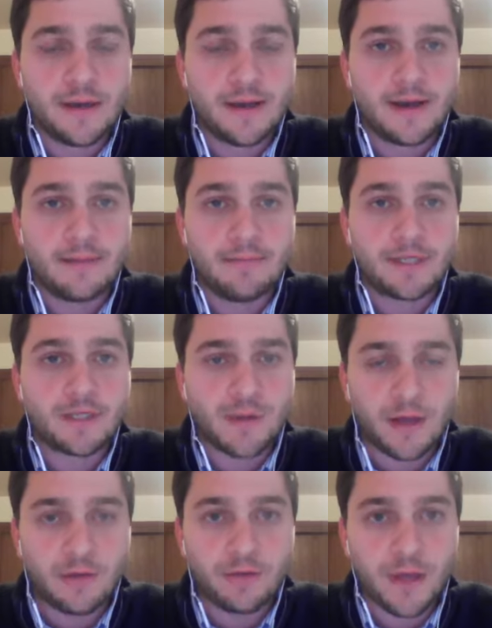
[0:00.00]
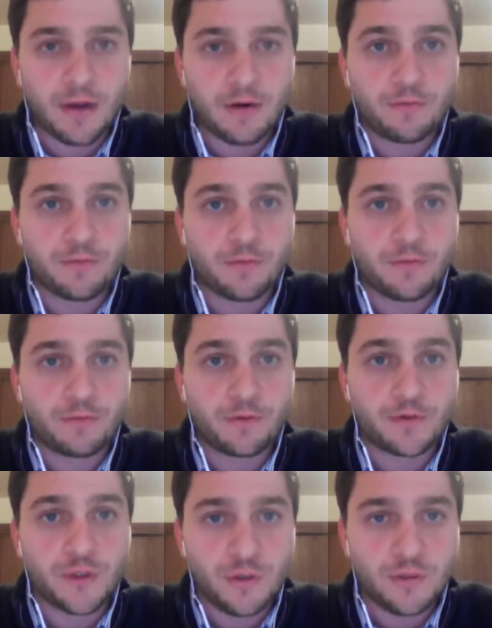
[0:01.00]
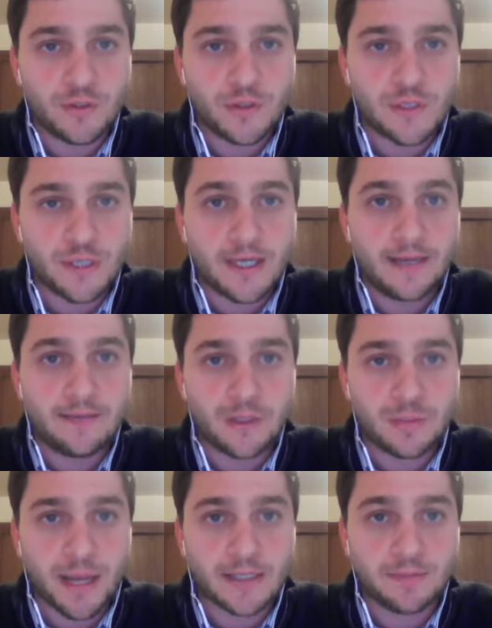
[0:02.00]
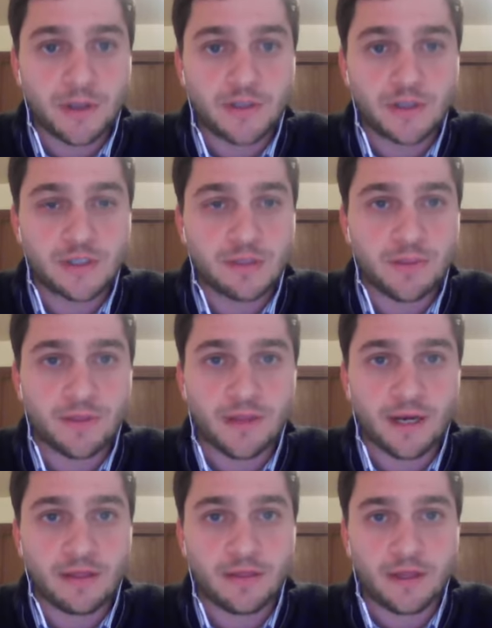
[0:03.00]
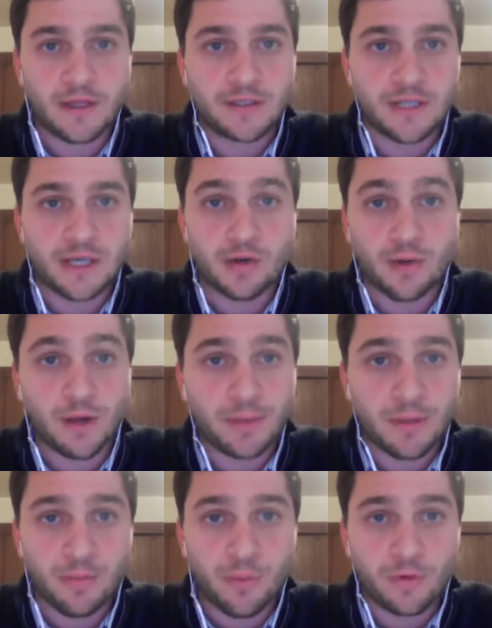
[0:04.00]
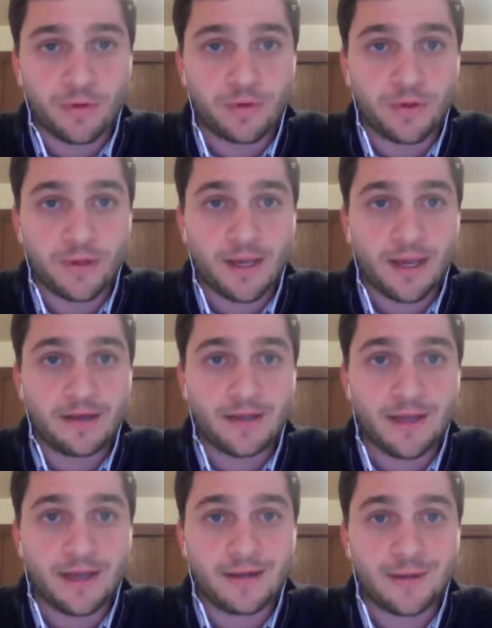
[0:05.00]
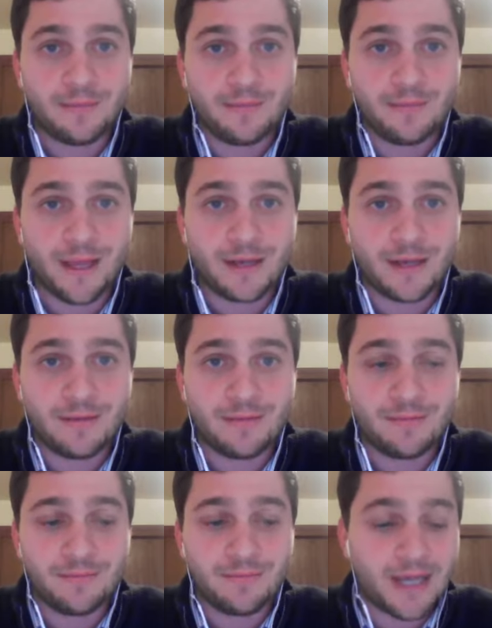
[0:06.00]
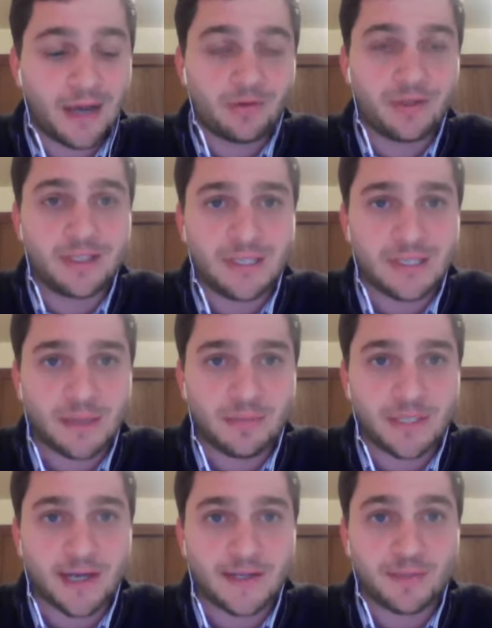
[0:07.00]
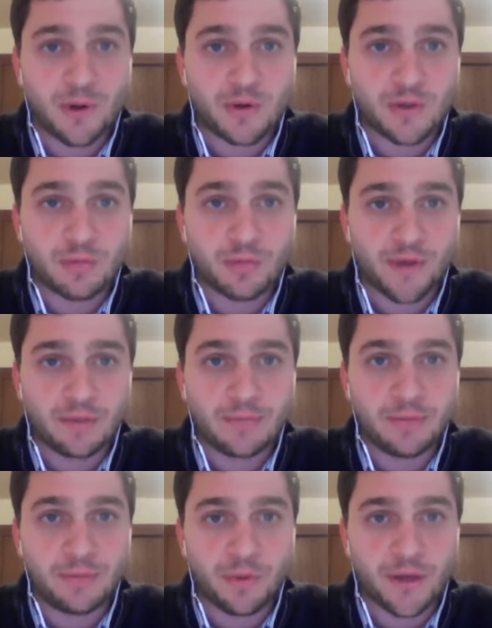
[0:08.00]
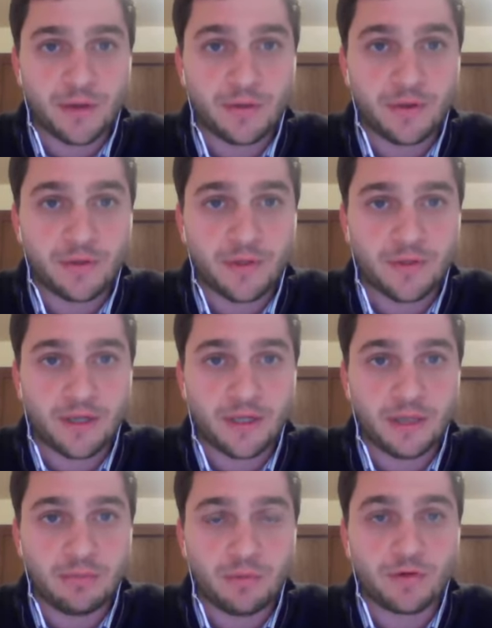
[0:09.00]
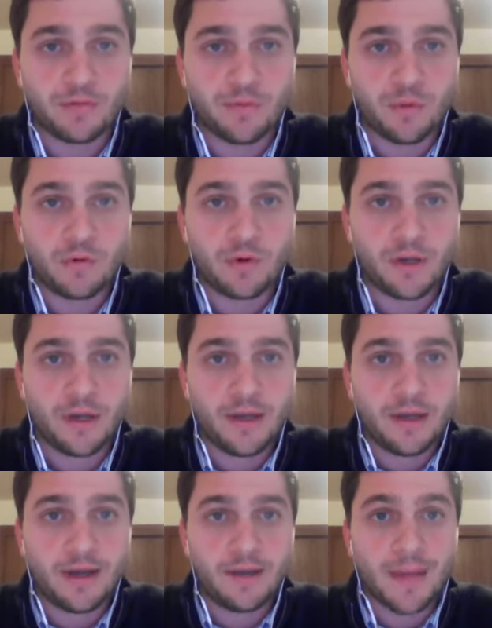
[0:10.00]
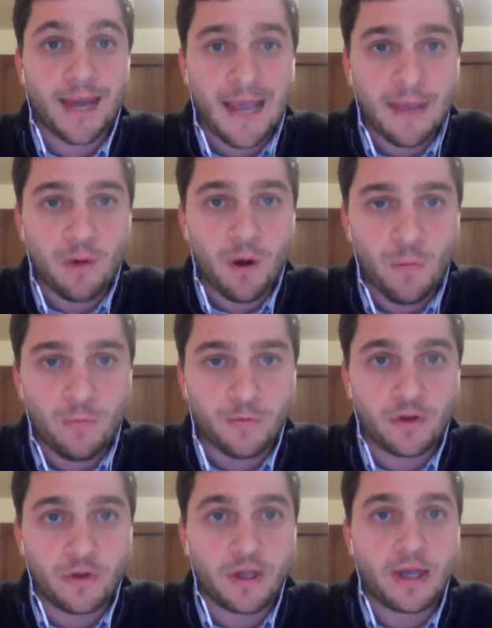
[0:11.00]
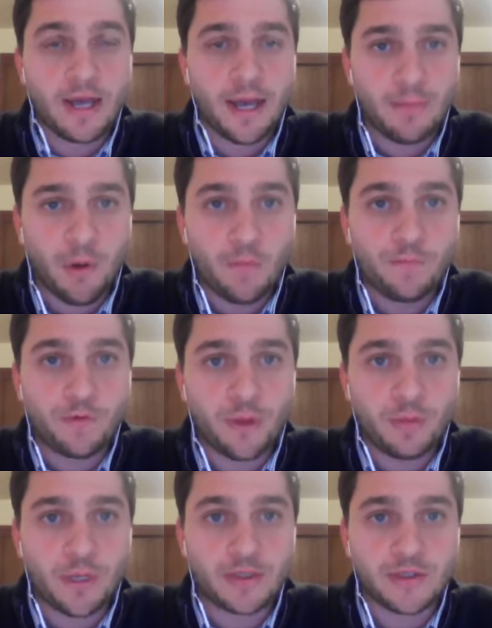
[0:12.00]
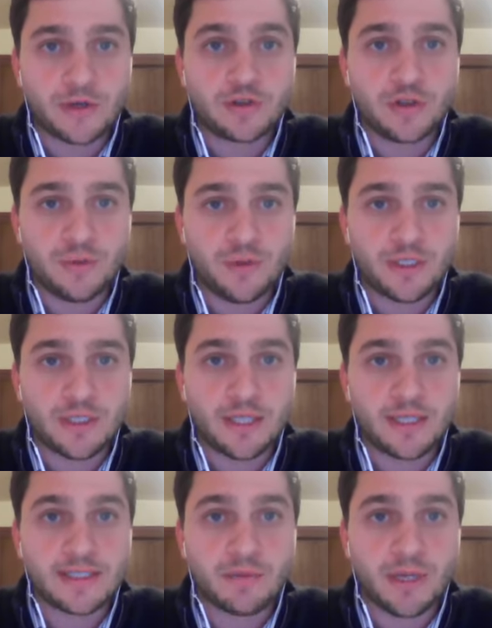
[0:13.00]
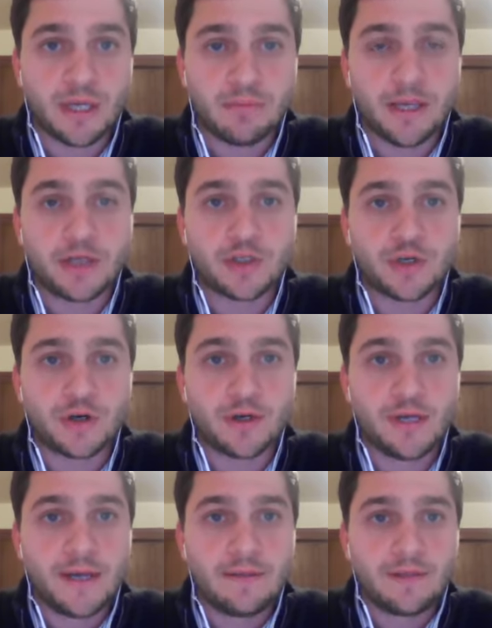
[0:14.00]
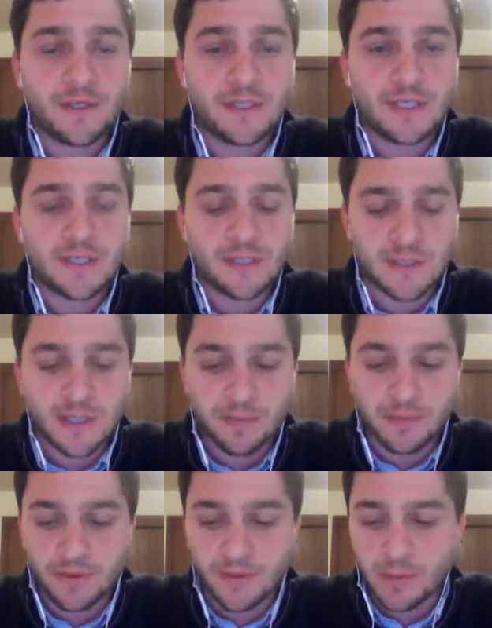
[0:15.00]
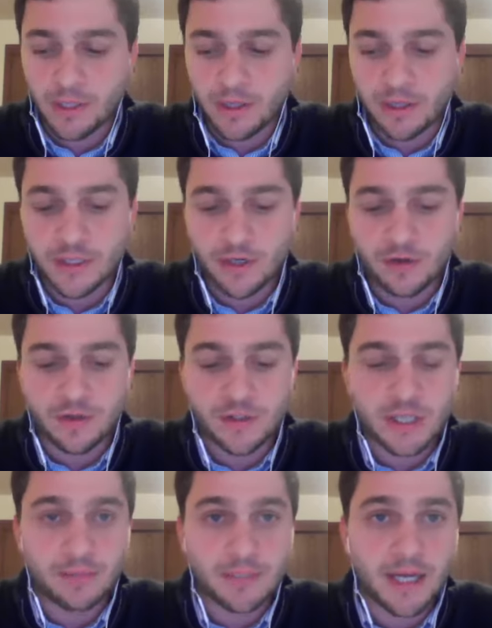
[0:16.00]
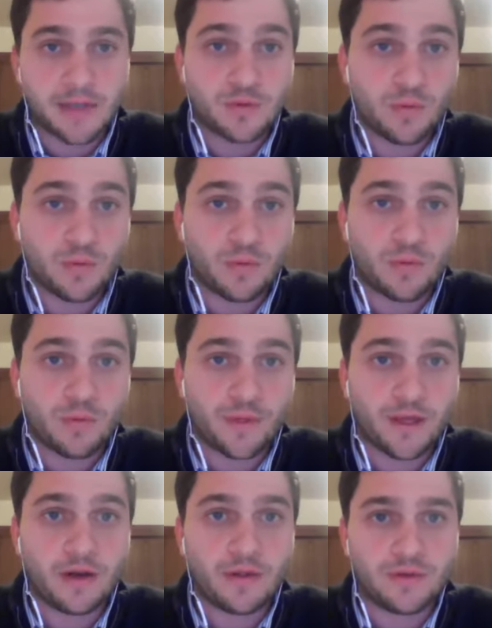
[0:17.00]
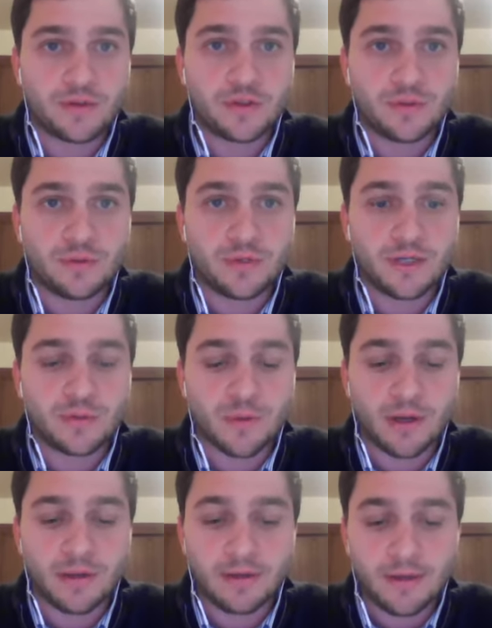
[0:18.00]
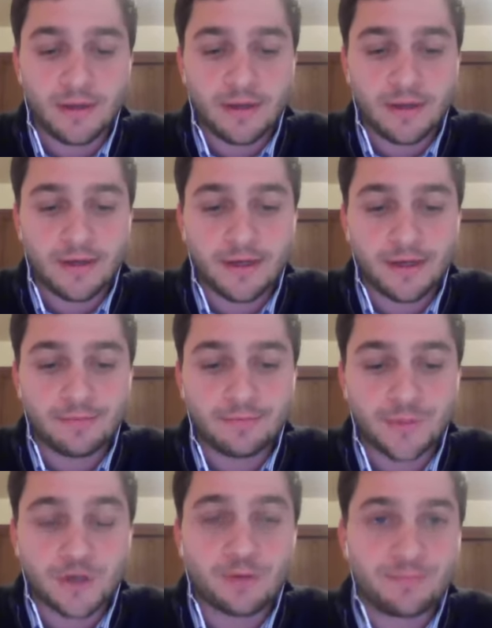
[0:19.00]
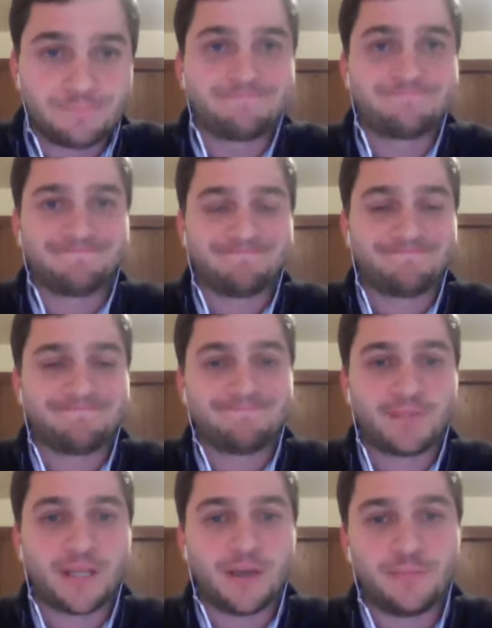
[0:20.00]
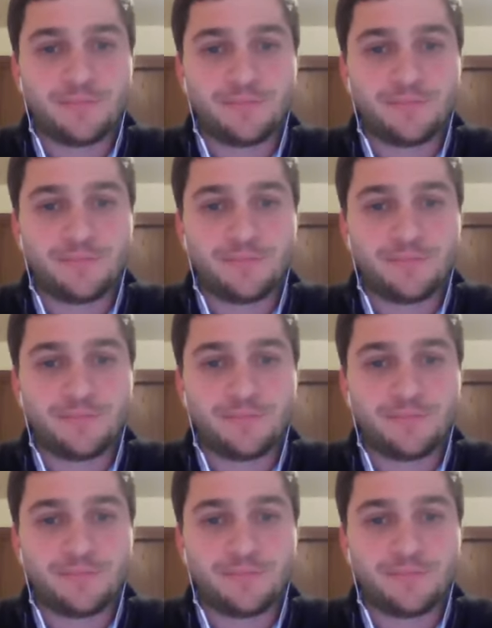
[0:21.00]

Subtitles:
mental health care for students in this past budget, something that I think is incredibly important and can not only destigmatize, but also provide people the healthcare that they need moving forward. I am hopeful. I am hopeful that we can start to do these things, that we can make sure that this isn't something that we continue to stigmatize or that others do as well. So thank you.